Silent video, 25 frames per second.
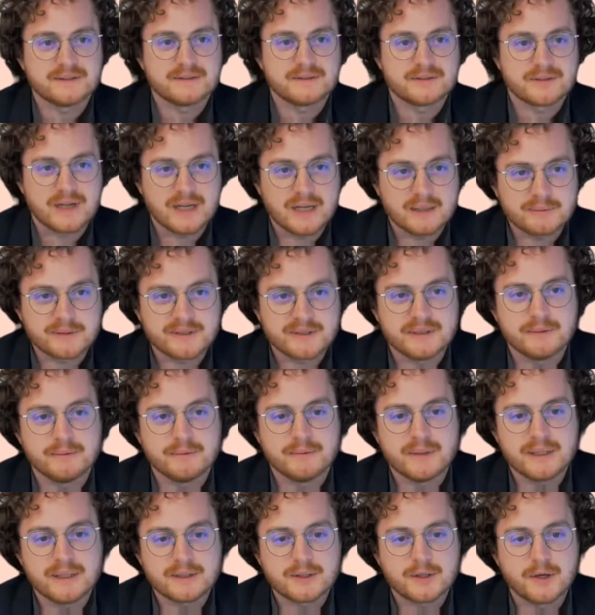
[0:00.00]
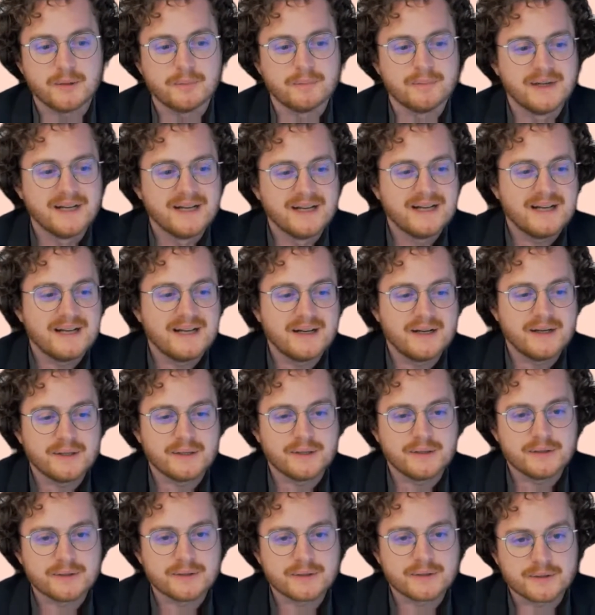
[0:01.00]
Sorabi, welcome.
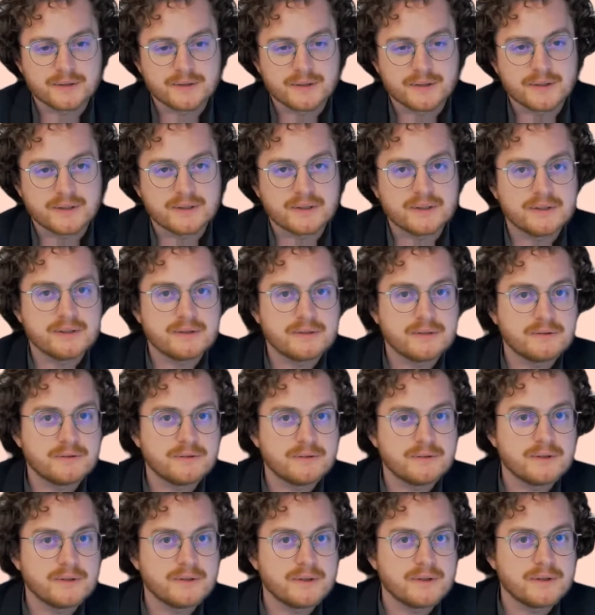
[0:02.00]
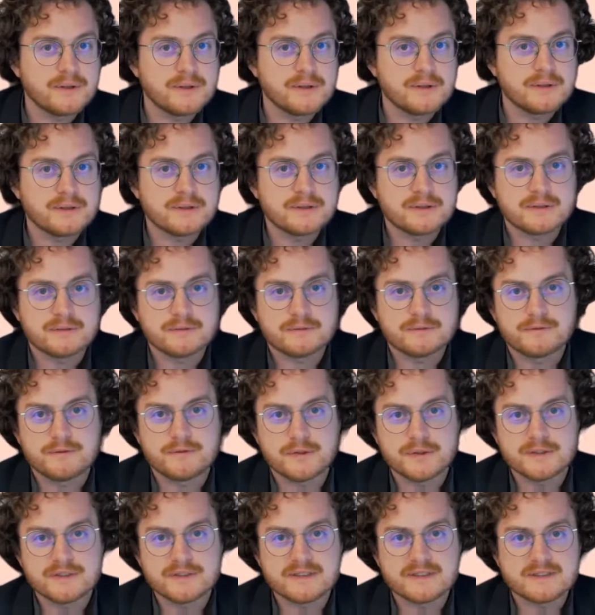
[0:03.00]
Your
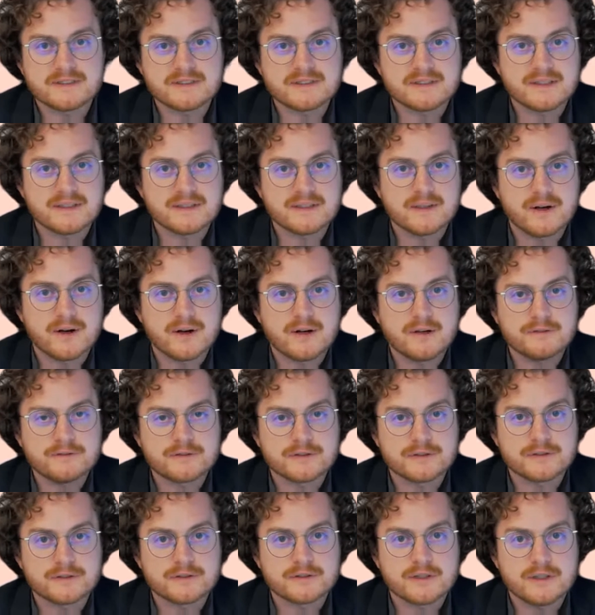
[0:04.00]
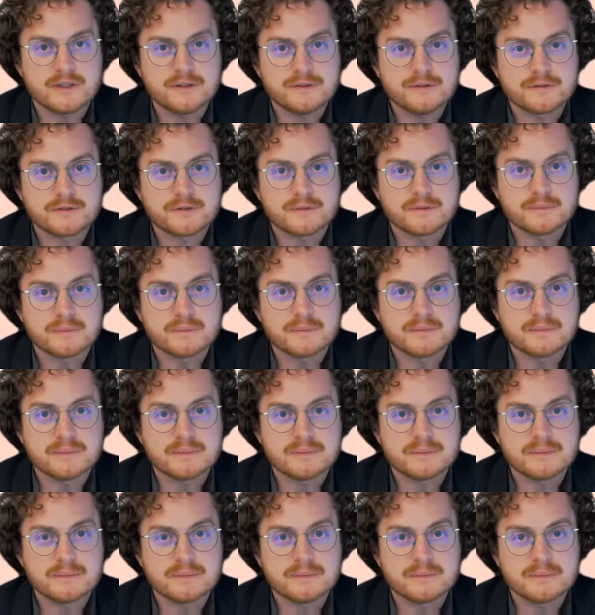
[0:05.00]
voice is still turned off, so